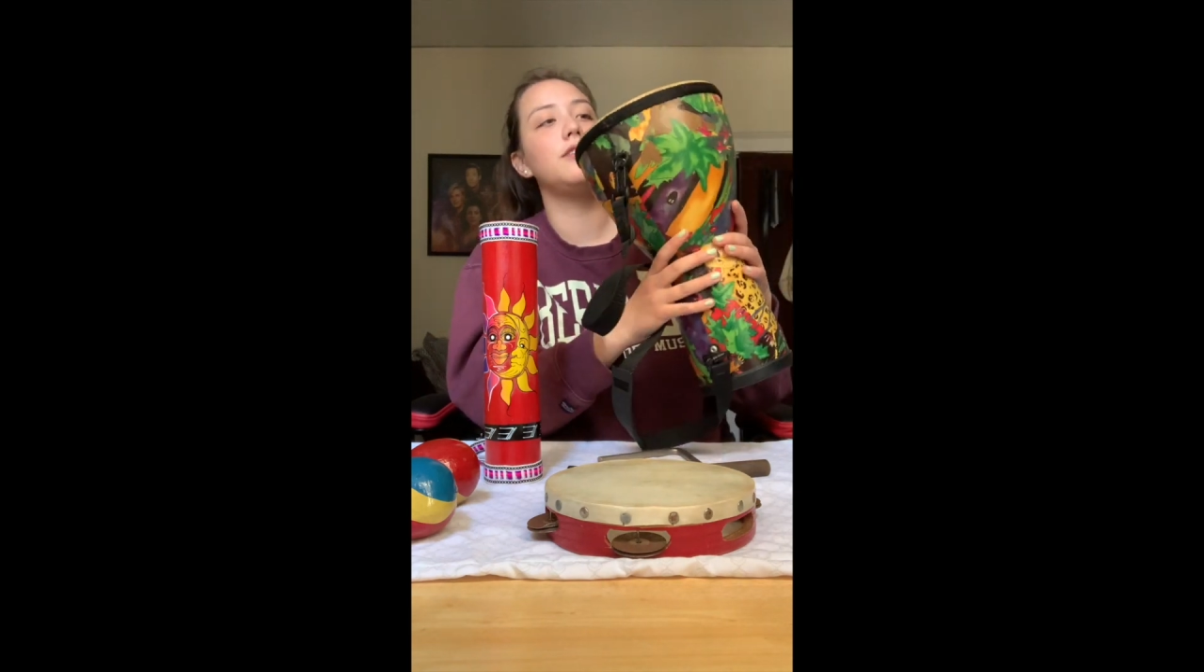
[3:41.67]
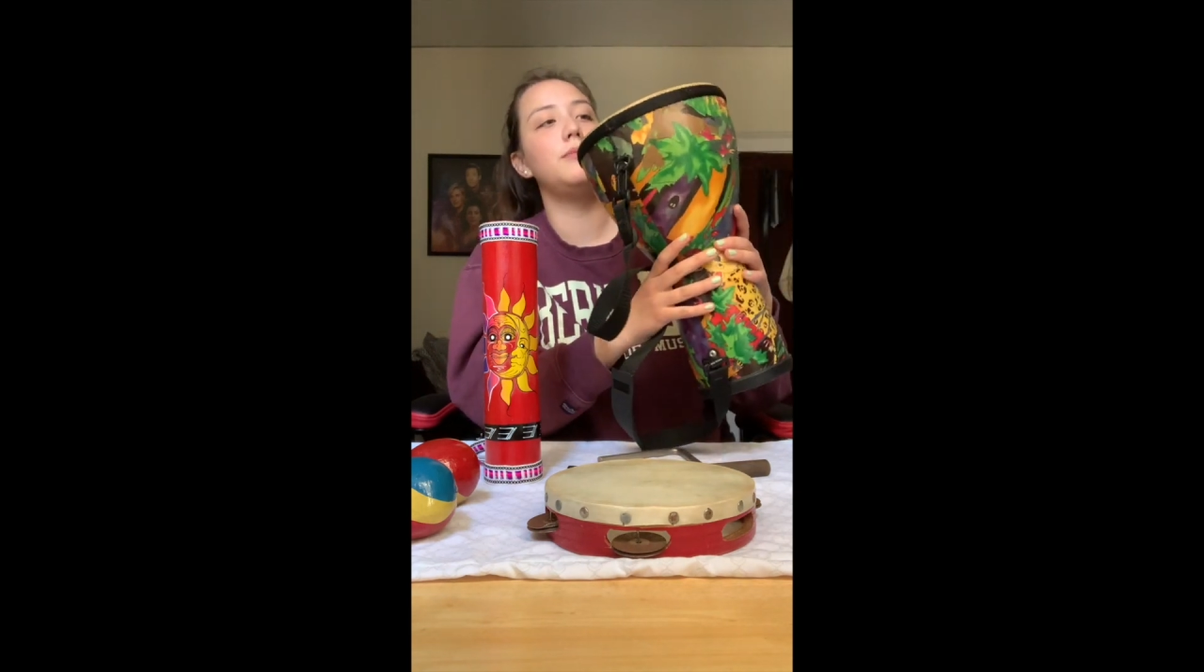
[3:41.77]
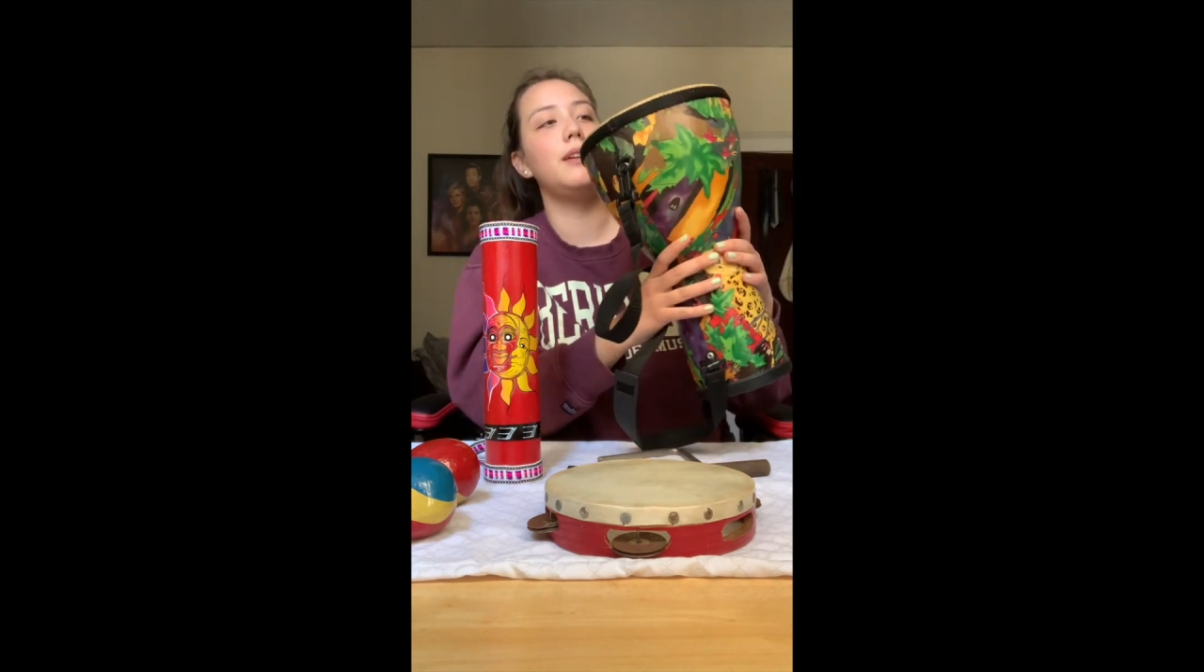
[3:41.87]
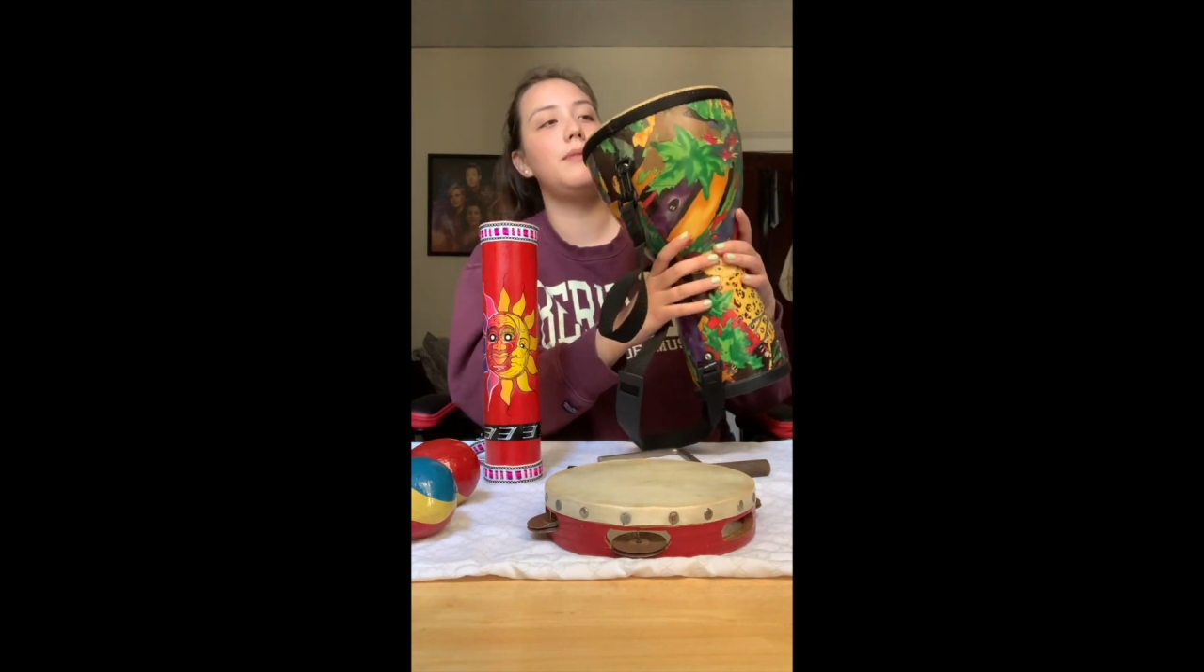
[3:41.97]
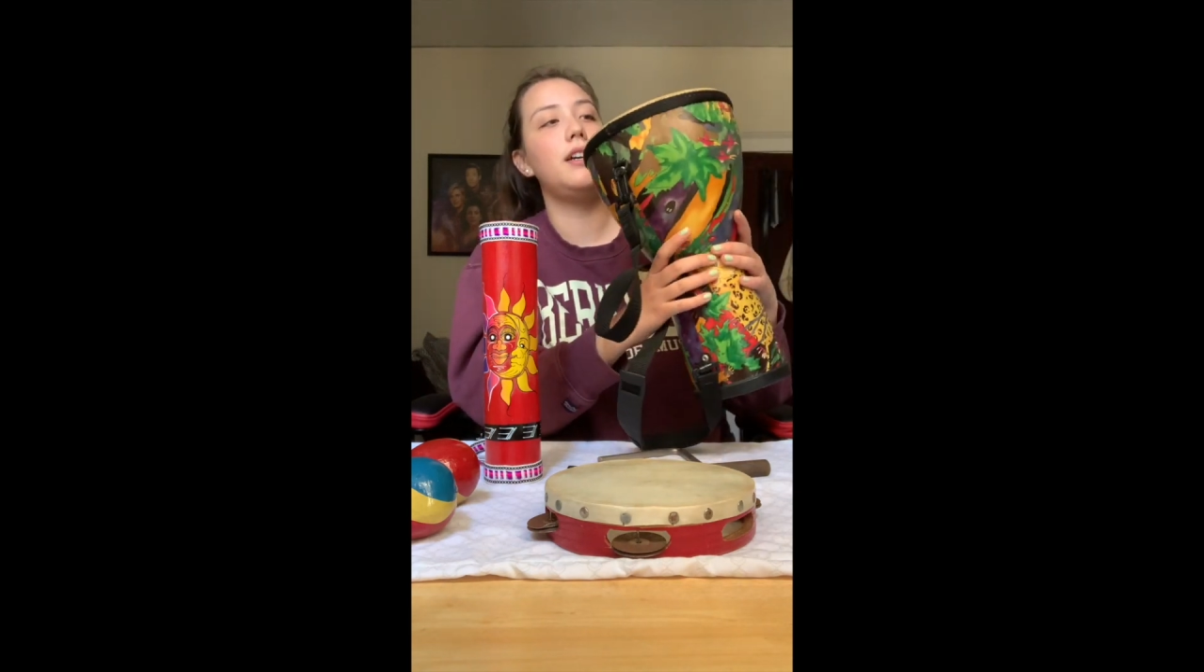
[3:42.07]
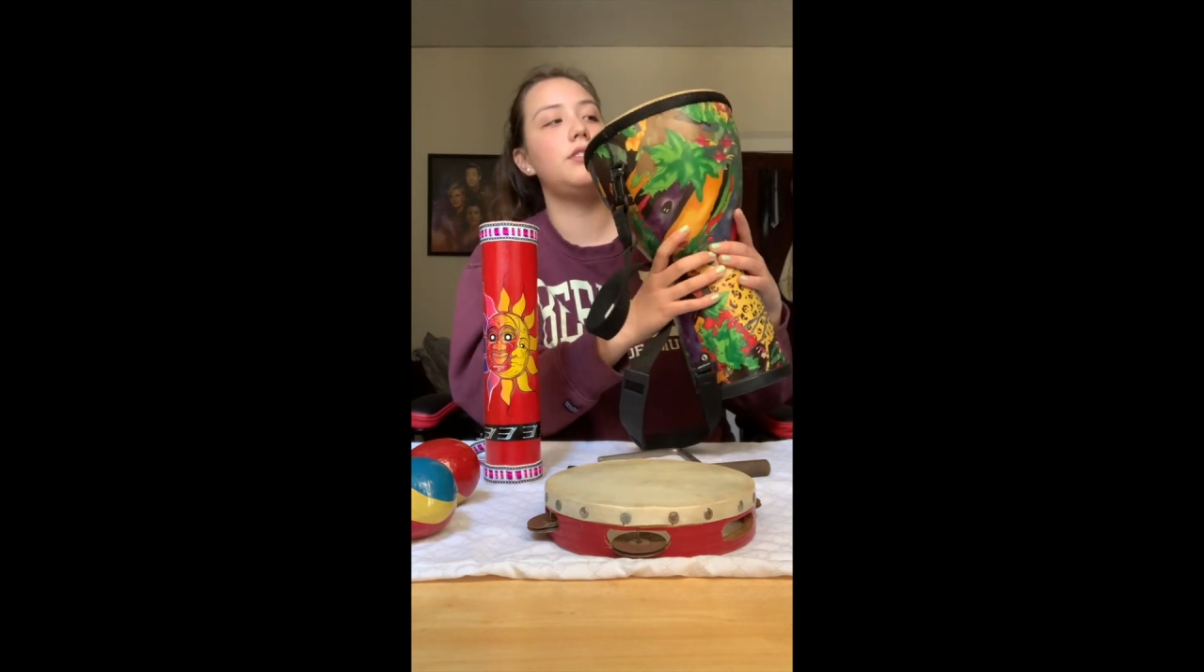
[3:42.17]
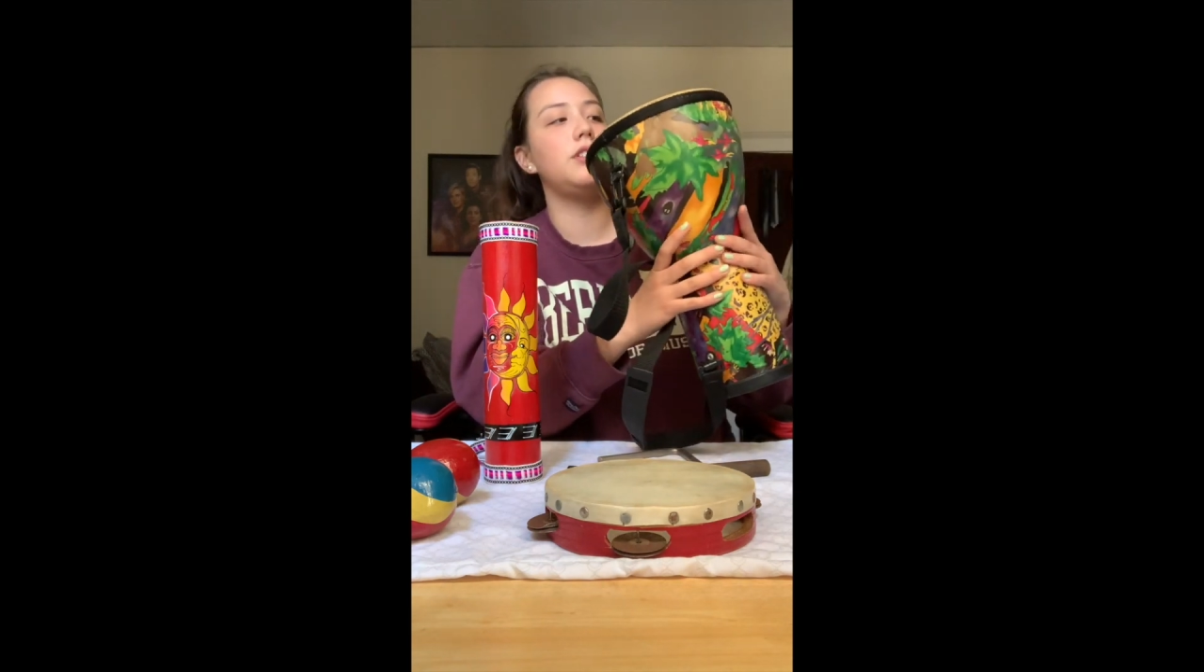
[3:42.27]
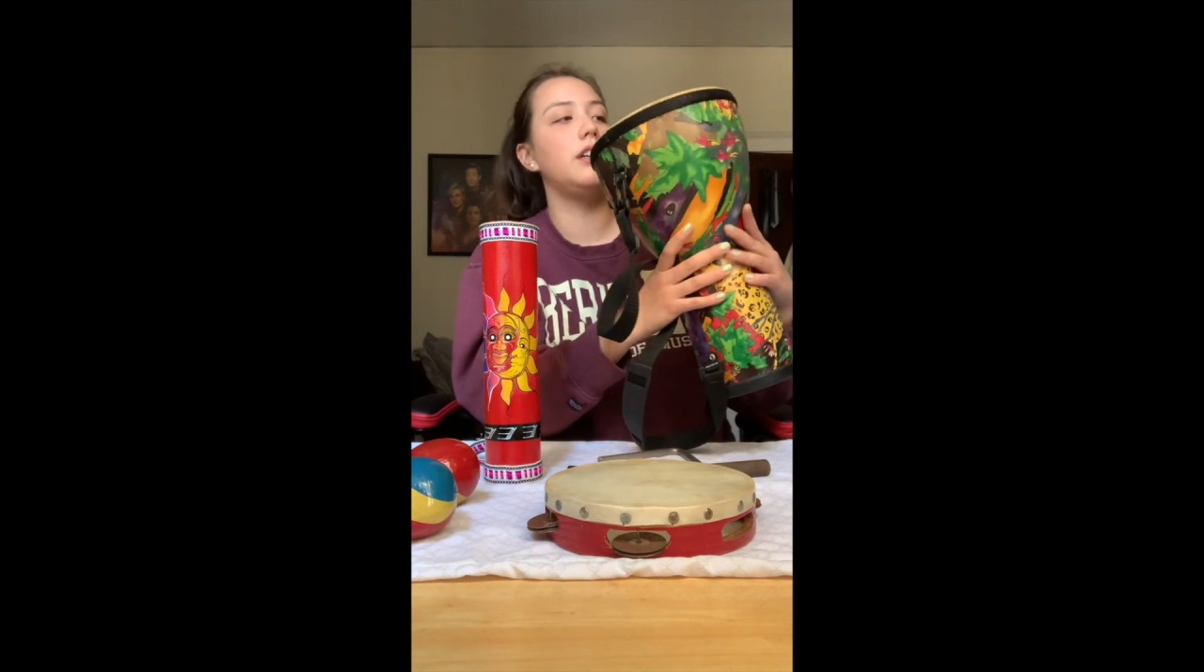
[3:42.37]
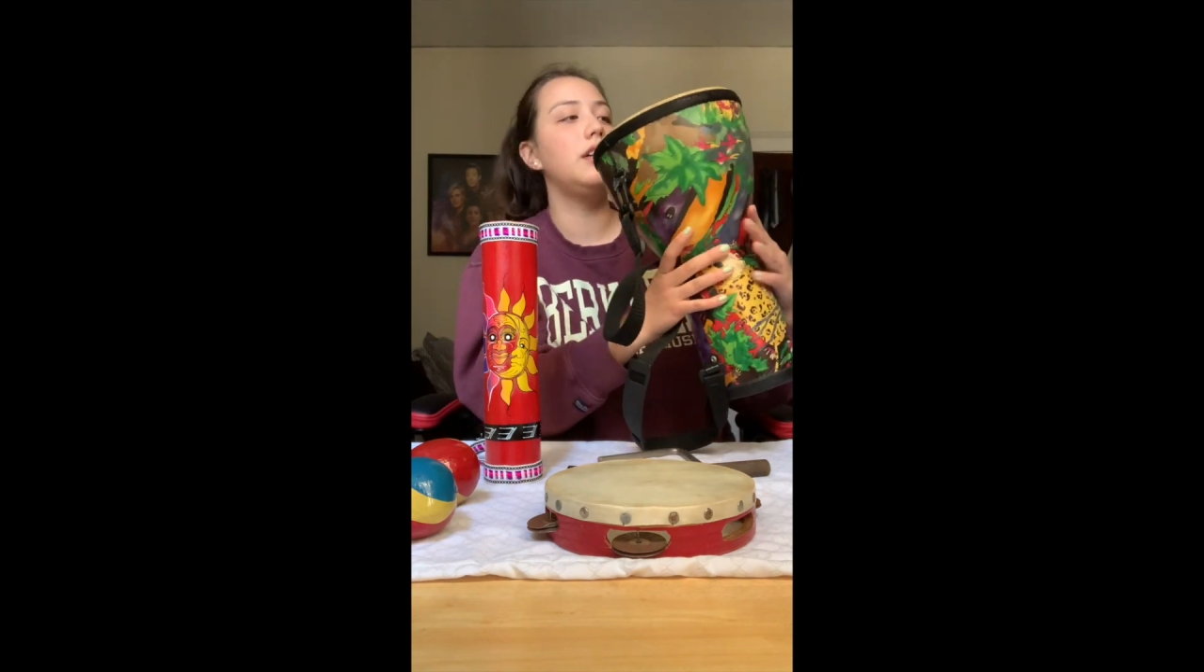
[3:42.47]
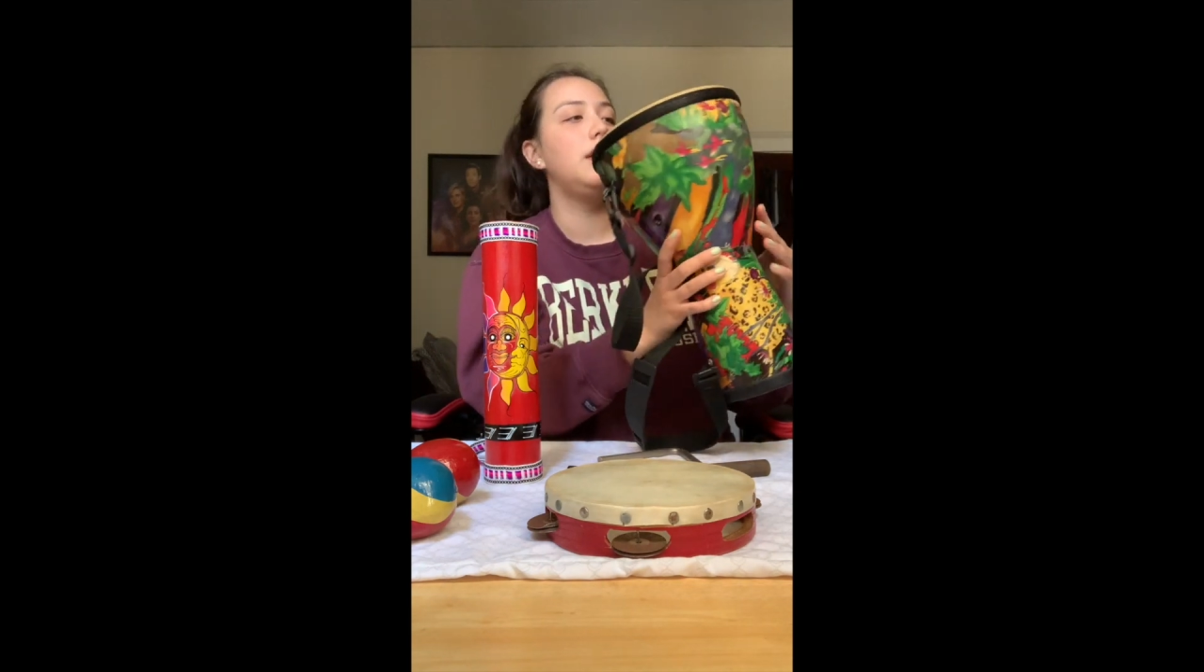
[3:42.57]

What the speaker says: but I'm not sure.